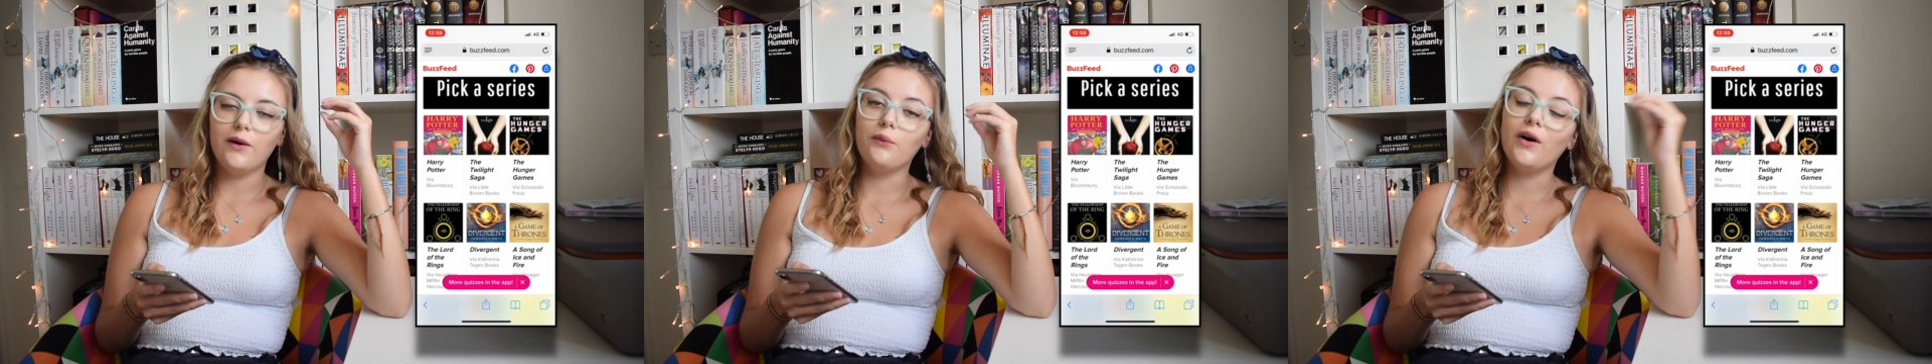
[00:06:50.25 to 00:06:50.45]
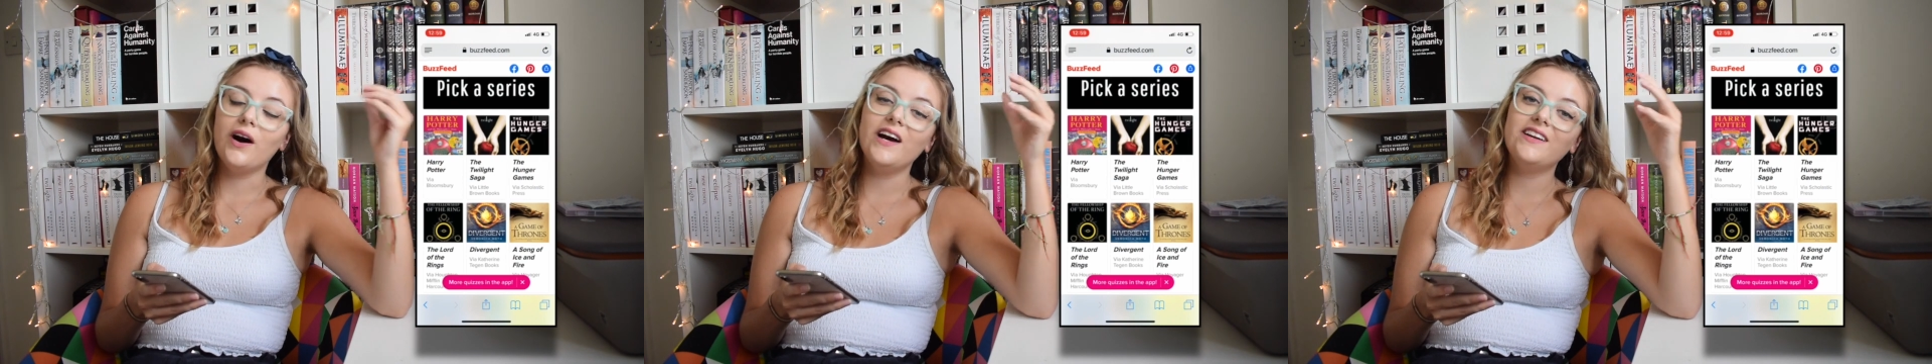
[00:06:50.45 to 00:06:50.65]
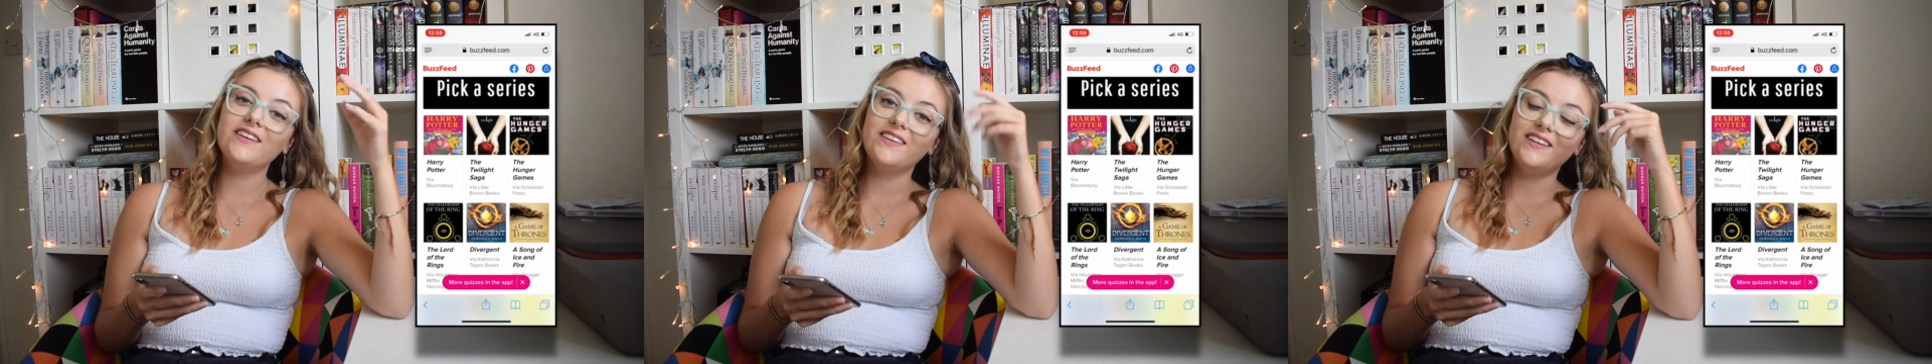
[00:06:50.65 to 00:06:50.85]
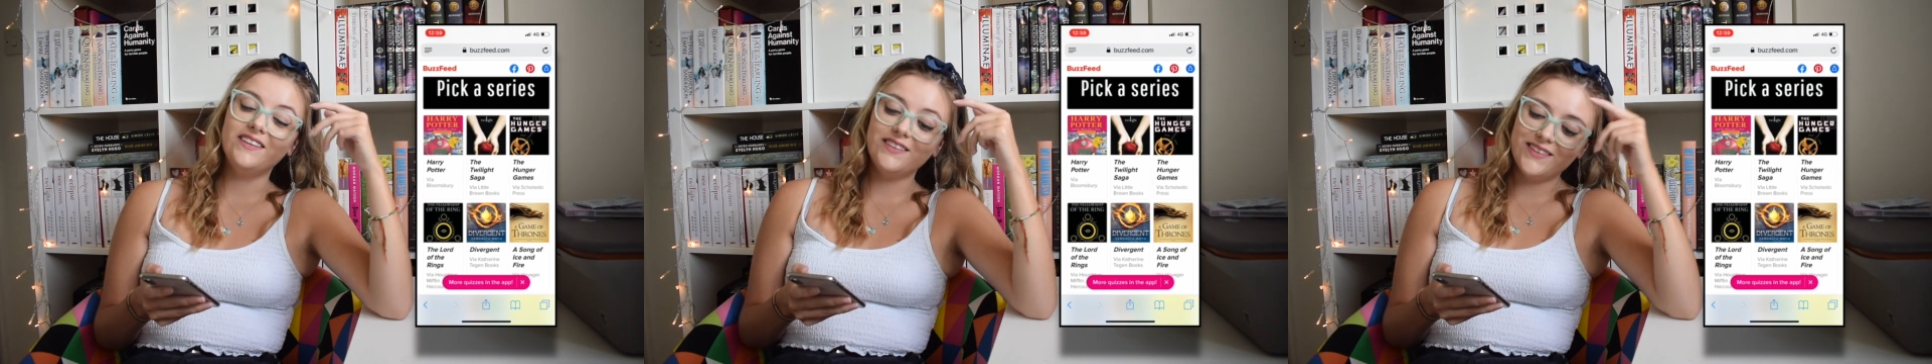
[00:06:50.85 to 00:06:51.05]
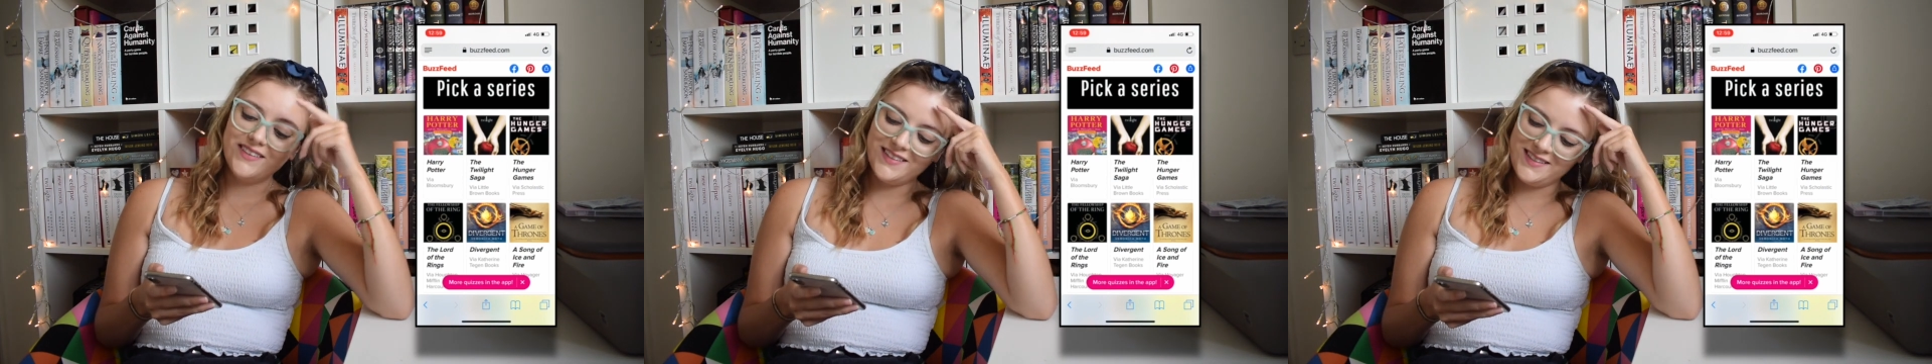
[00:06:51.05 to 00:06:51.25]
Why do they
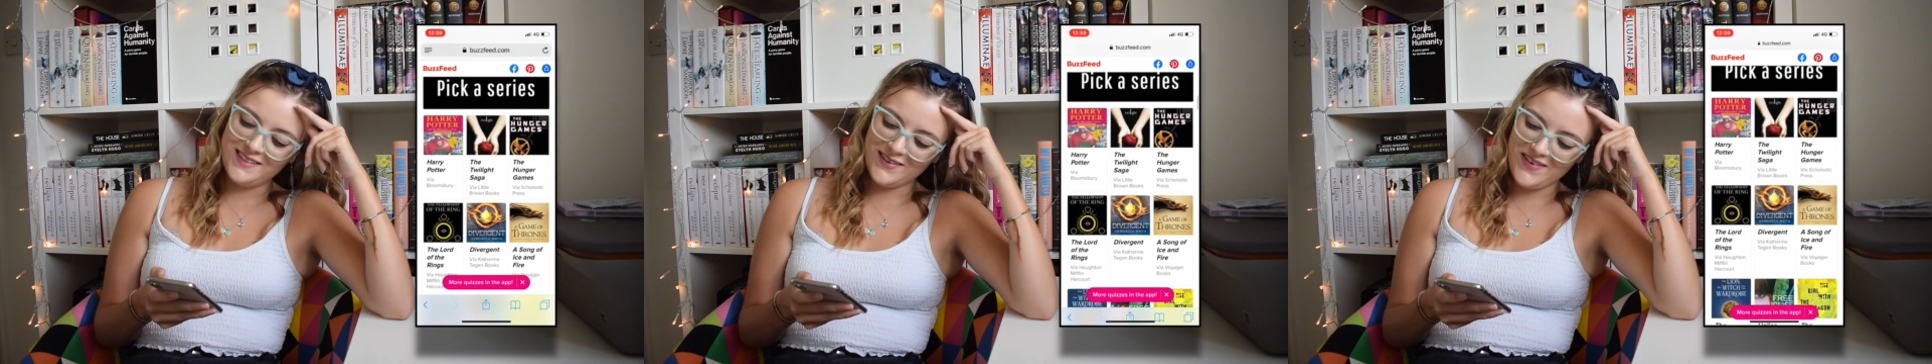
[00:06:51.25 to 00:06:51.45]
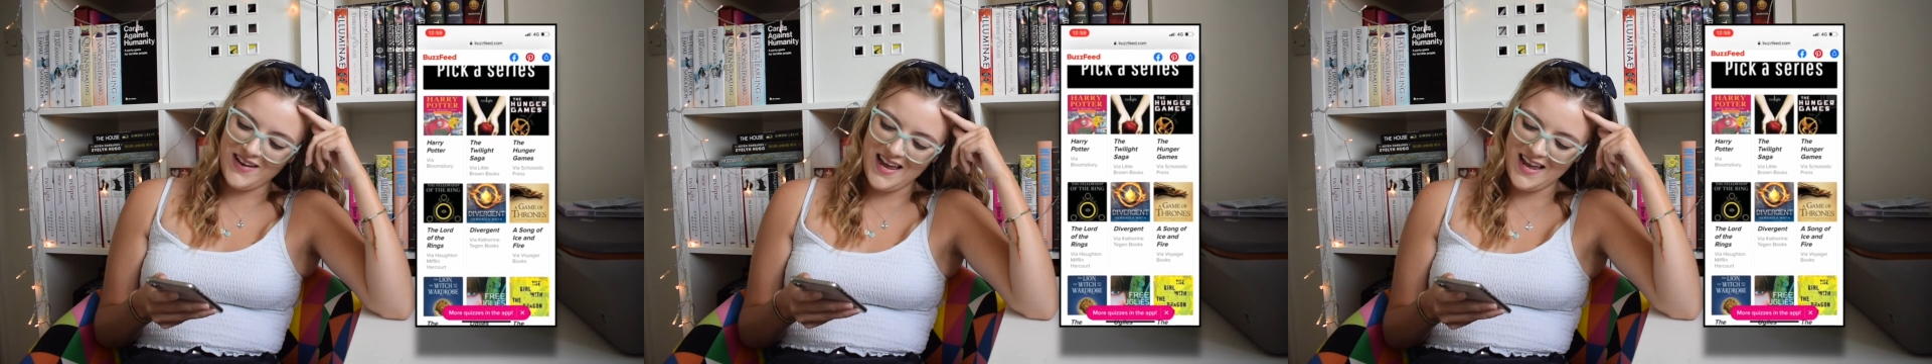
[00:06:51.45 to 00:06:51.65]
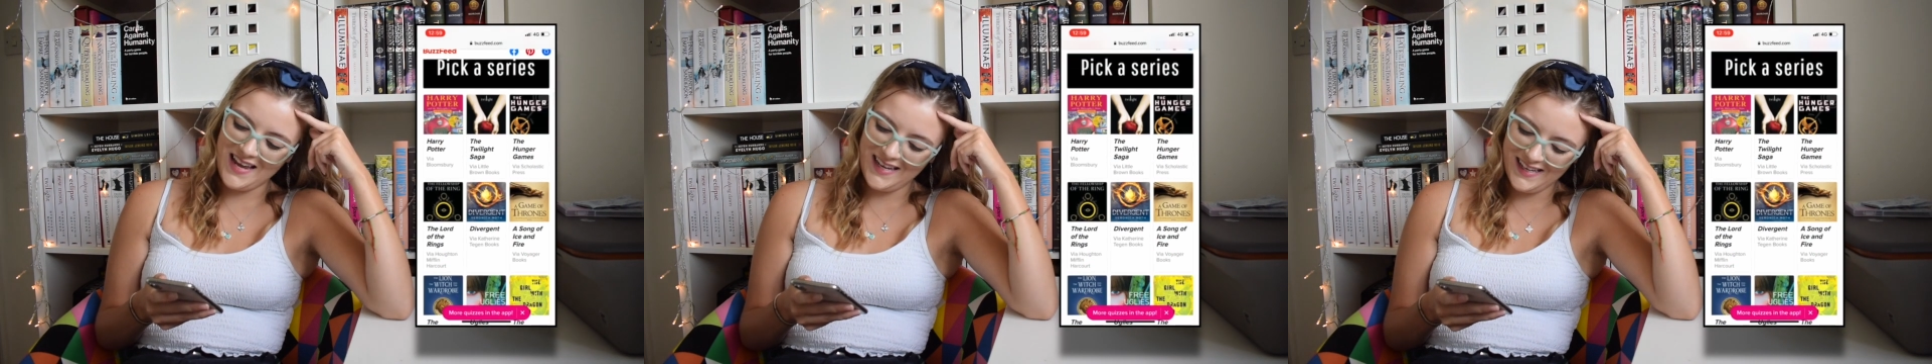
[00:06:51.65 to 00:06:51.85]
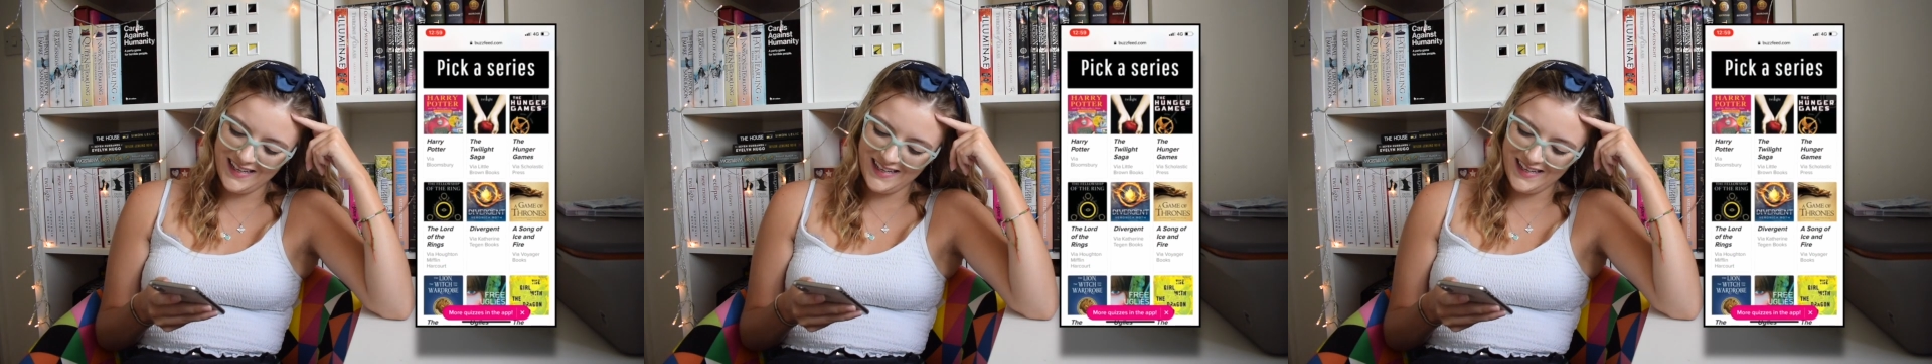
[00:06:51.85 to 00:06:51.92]
do this to me?